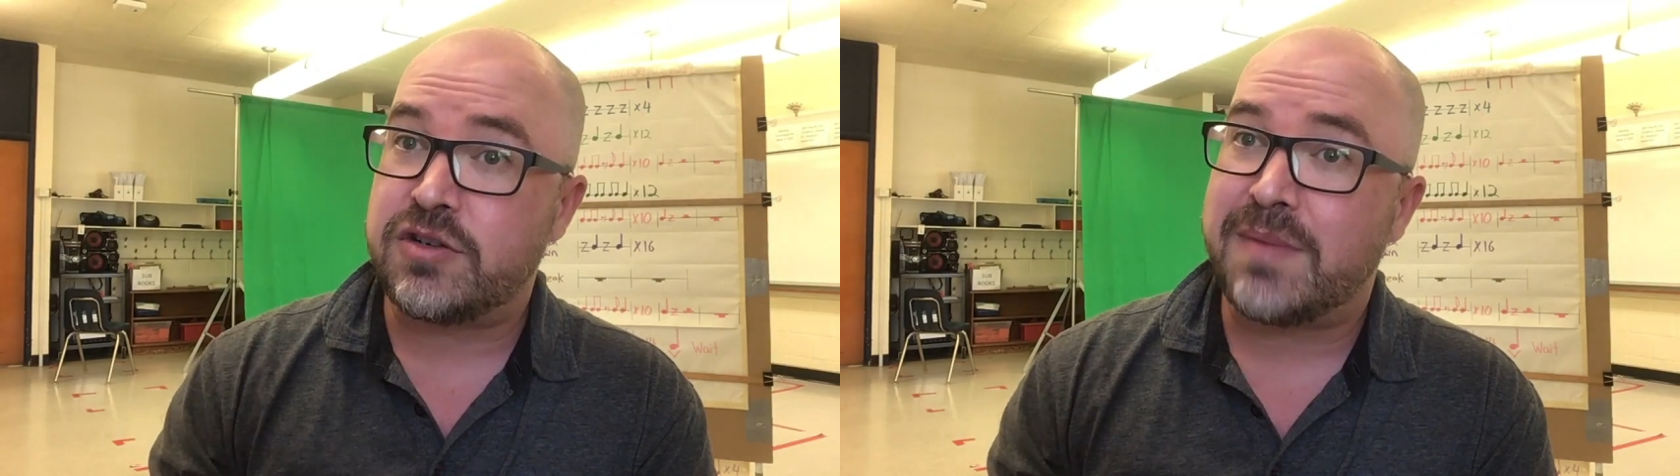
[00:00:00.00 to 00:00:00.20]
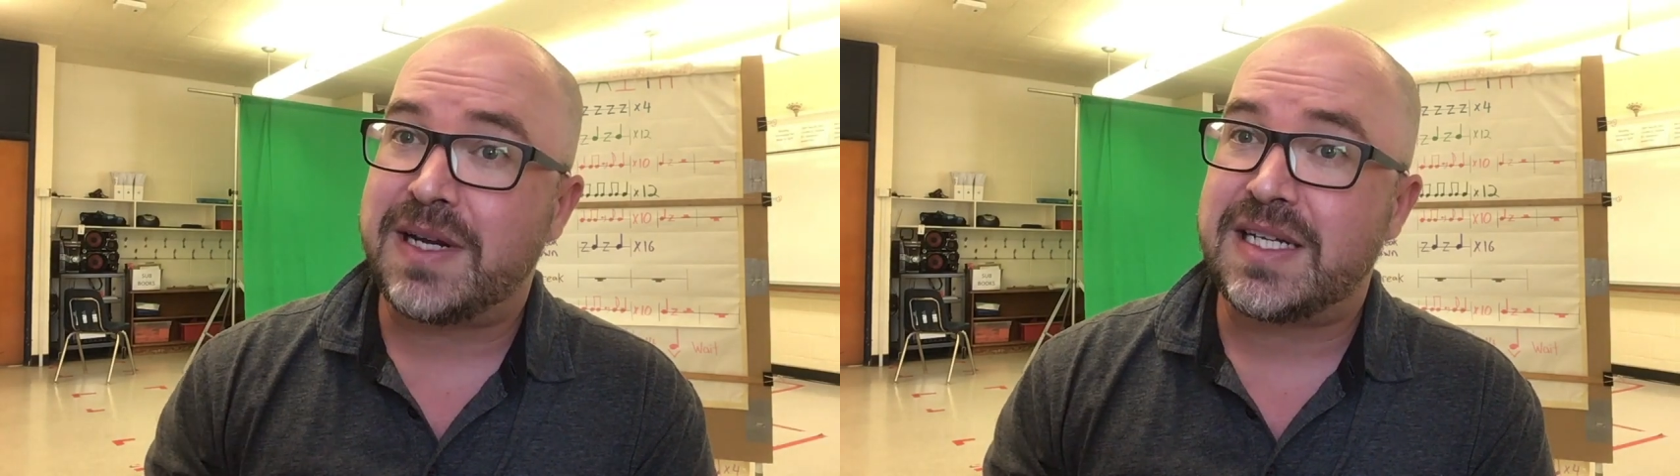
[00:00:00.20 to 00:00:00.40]

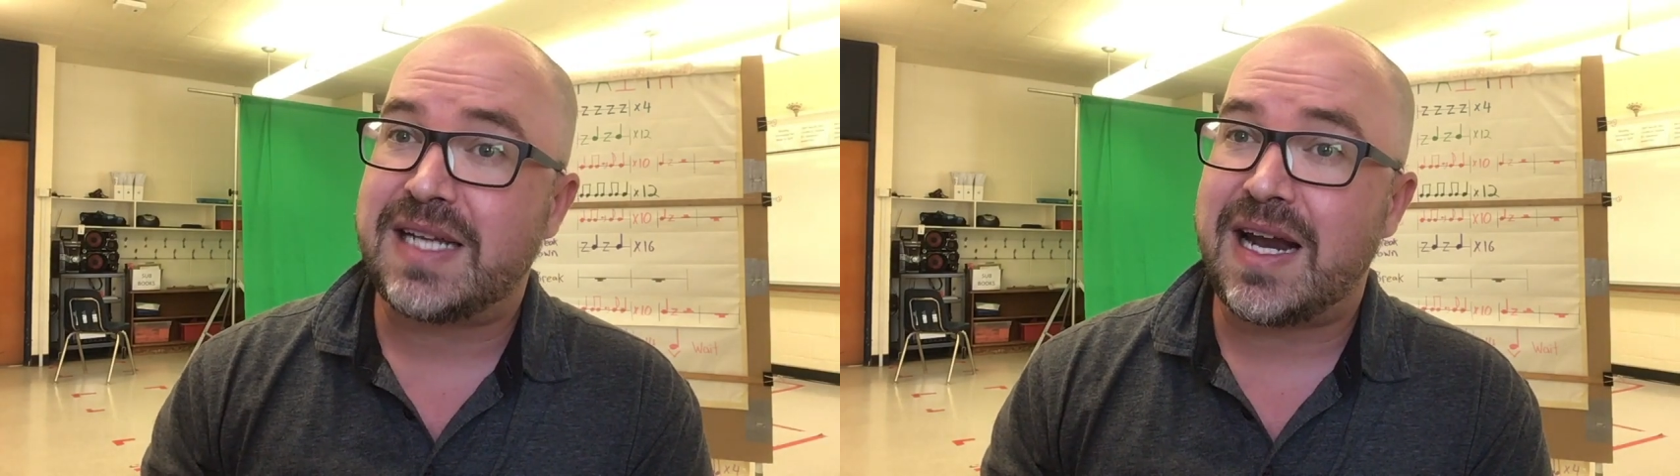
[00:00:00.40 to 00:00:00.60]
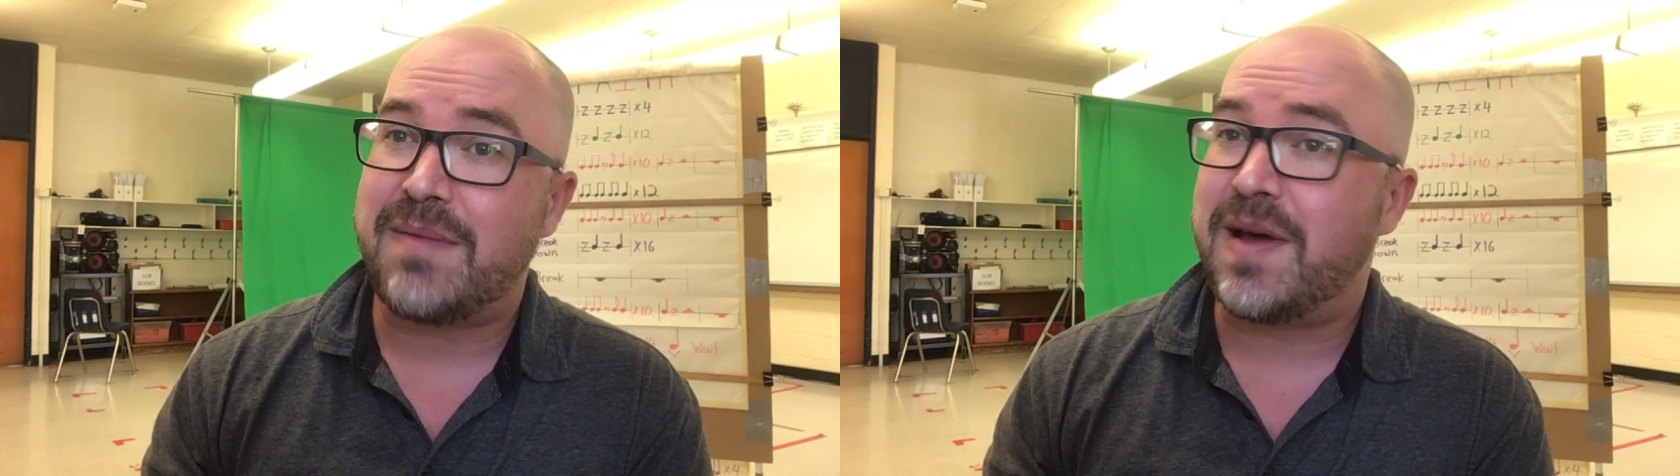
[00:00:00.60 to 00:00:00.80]
drumming
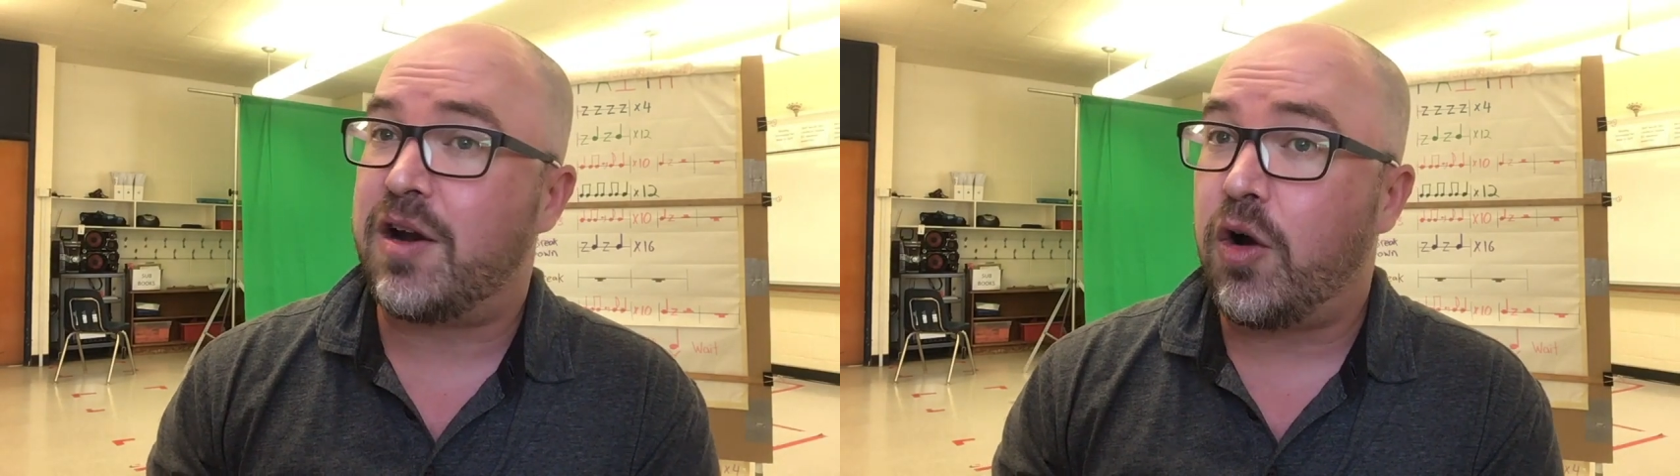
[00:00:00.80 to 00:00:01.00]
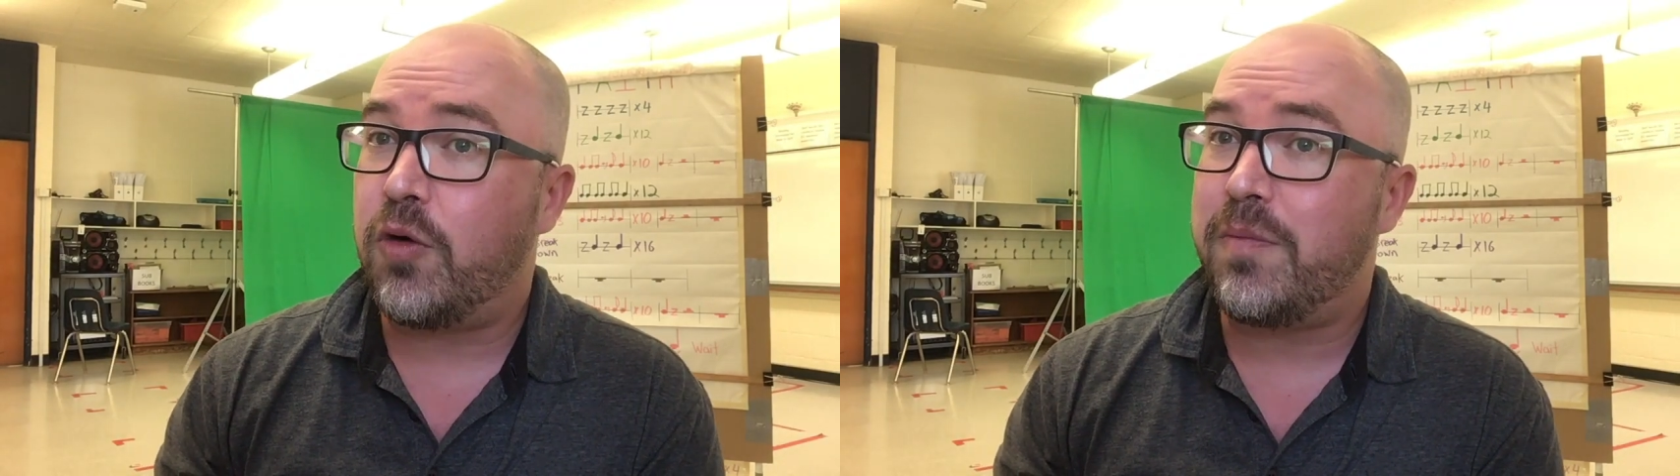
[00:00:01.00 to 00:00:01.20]
set up at
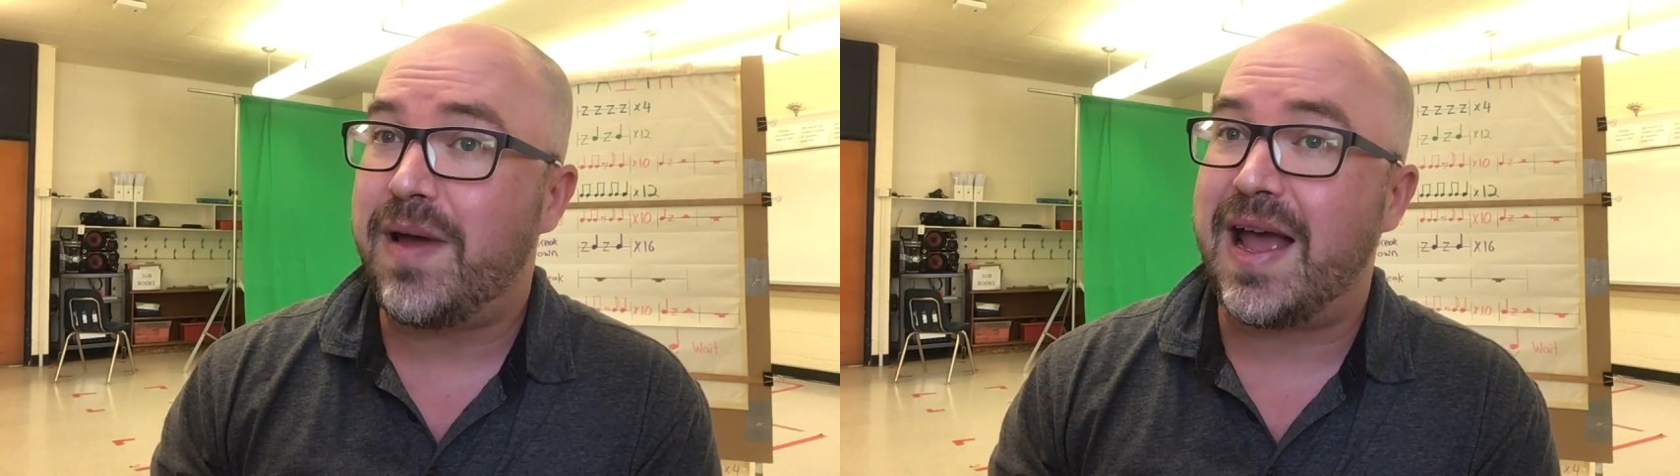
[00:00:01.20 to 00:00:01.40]
home